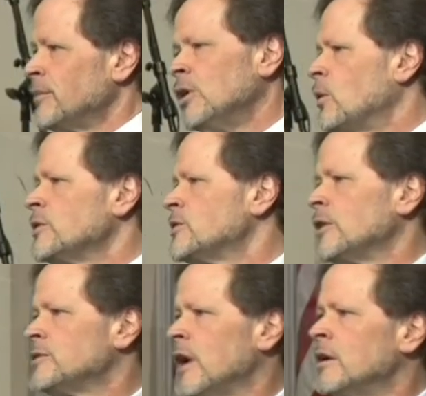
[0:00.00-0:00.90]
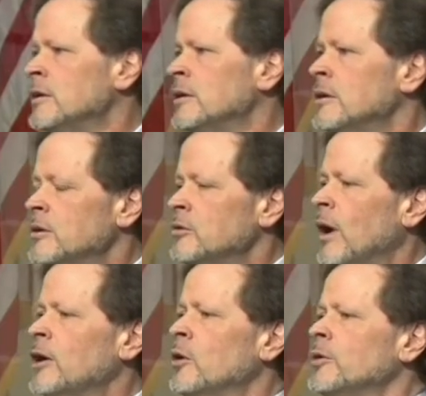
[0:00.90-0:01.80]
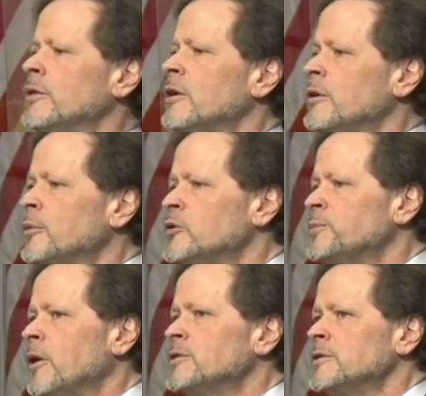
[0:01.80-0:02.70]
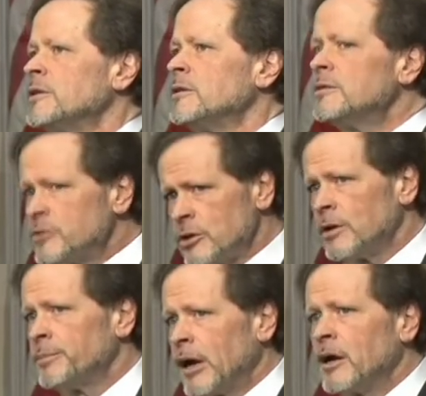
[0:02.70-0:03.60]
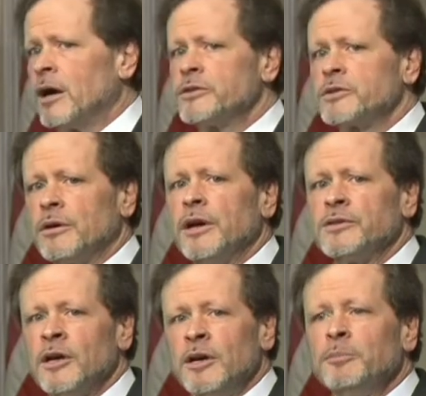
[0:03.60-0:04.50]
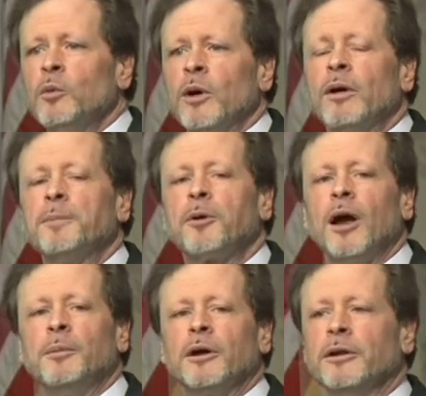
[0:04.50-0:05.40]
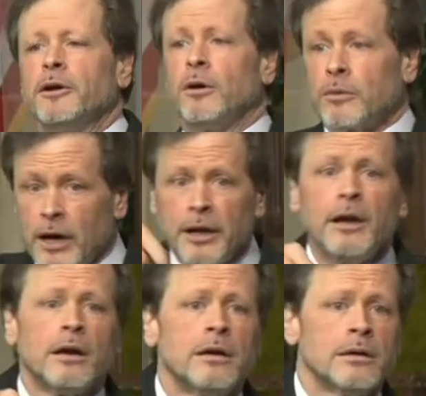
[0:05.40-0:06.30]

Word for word: He always does that. Do I go to the uttermost parts of the earth? Sure, by God's grace. But where do I primarily go? Right here.